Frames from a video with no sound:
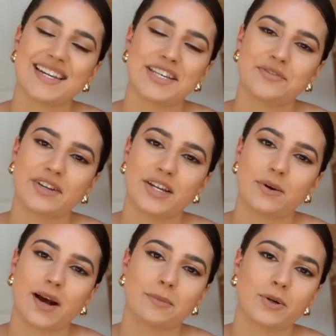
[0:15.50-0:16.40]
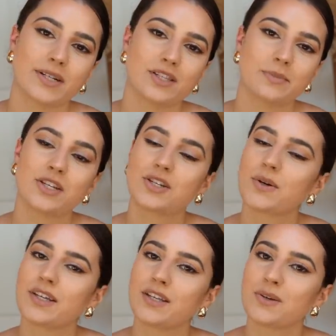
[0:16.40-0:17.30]
today's video, I'm going to be
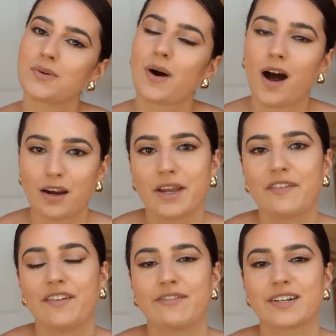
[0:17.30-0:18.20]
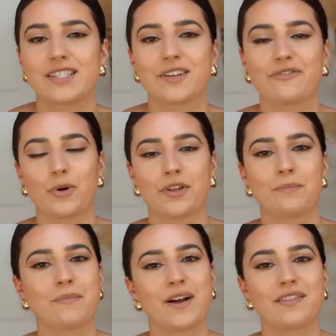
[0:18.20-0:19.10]
showing you all of my favorites for the
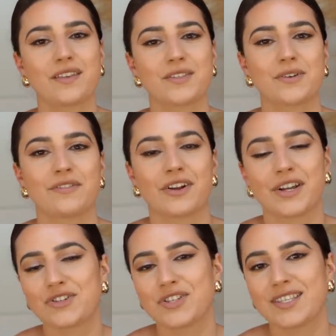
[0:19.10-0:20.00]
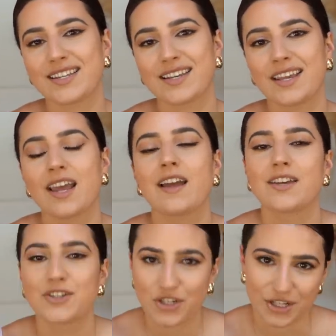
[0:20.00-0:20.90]
month. So if you're interested,
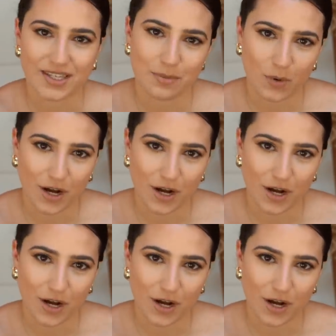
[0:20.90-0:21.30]
just keep